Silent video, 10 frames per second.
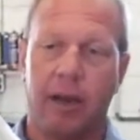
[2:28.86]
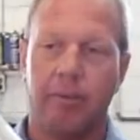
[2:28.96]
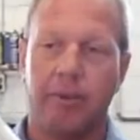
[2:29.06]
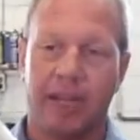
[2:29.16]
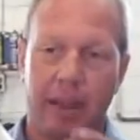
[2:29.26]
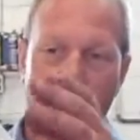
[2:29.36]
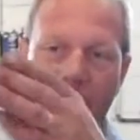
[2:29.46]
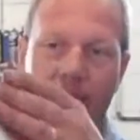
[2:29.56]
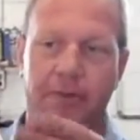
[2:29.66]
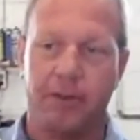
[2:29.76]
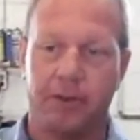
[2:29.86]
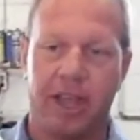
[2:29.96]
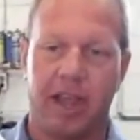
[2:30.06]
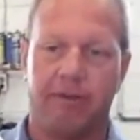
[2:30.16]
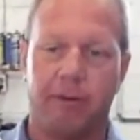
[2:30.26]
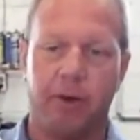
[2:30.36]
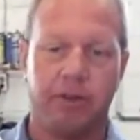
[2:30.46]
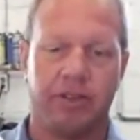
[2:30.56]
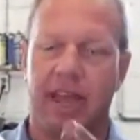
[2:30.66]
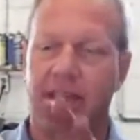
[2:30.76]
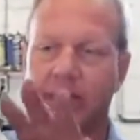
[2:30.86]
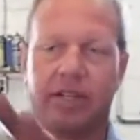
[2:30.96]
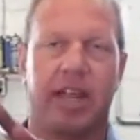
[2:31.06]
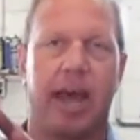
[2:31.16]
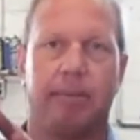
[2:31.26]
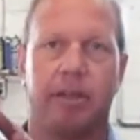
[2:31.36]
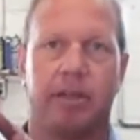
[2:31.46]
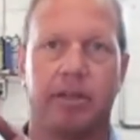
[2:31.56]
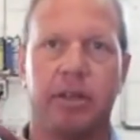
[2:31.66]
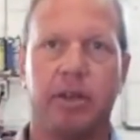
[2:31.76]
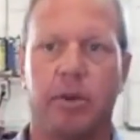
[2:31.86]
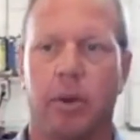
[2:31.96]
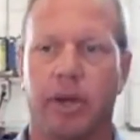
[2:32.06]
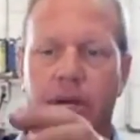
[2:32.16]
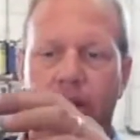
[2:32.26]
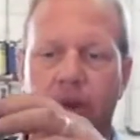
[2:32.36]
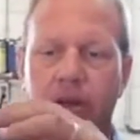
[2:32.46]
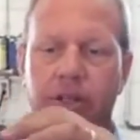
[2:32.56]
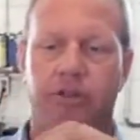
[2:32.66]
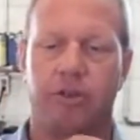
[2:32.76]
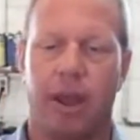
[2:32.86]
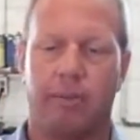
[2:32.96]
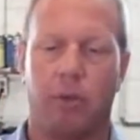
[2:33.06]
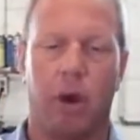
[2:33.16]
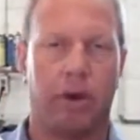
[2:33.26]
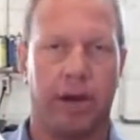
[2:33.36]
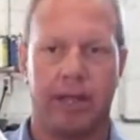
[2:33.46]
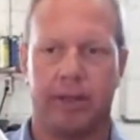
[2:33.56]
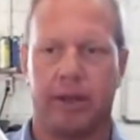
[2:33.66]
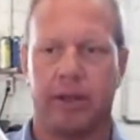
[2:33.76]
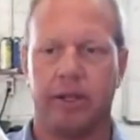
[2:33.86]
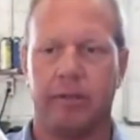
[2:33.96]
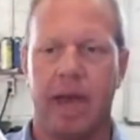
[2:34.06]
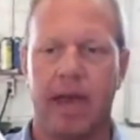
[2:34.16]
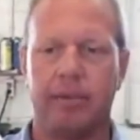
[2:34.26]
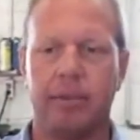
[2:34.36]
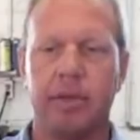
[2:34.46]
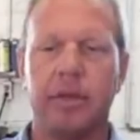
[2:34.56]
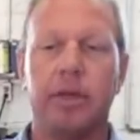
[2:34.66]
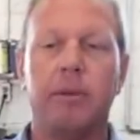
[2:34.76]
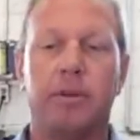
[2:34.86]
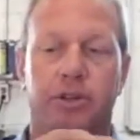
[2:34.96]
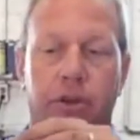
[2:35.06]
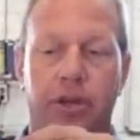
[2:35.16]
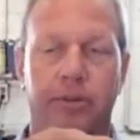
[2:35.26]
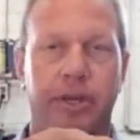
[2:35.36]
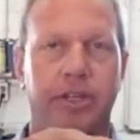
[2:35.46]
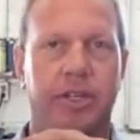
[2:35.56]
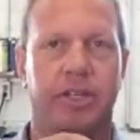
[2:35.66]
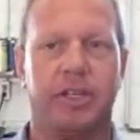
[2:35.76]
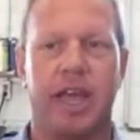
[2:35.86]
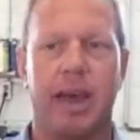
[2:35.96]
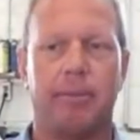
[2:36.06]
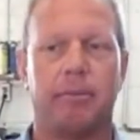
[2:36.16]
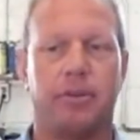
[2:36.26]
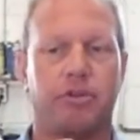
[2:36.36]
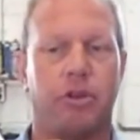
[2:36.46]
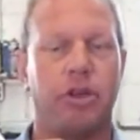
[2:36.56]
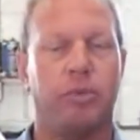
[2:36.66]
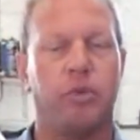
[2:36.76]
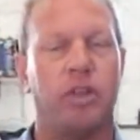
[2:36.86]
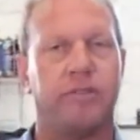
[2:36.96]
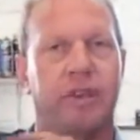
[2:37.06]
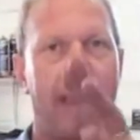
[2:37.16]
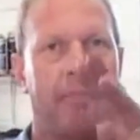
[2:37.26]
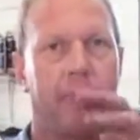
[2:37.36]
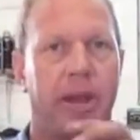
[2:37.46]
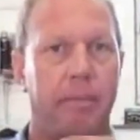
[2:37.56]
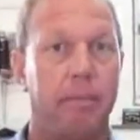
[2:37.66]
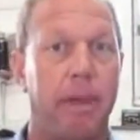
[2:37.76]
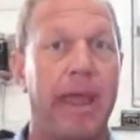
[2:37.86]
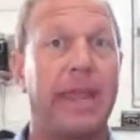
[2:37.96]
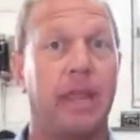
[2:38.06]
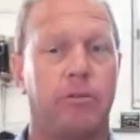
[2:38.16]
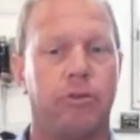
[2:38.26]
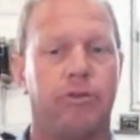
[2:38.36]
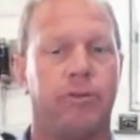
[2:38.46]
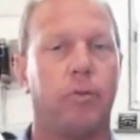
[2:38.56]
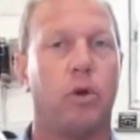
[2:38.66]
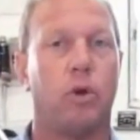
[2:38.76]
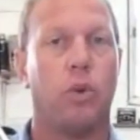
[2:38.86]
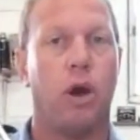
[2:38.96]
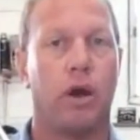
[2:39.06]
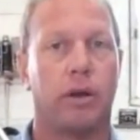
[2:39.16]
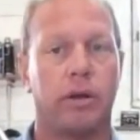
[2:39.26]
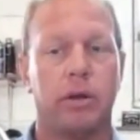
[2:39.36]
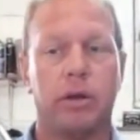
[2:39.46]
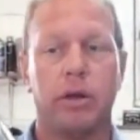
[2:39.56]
Um, but keeping the fuel tank full is not going to stop this. What we're going to do is drop the water and ethanol to the bottom, petroleum goes to the top, the petroleum will evaporate, making room for more water.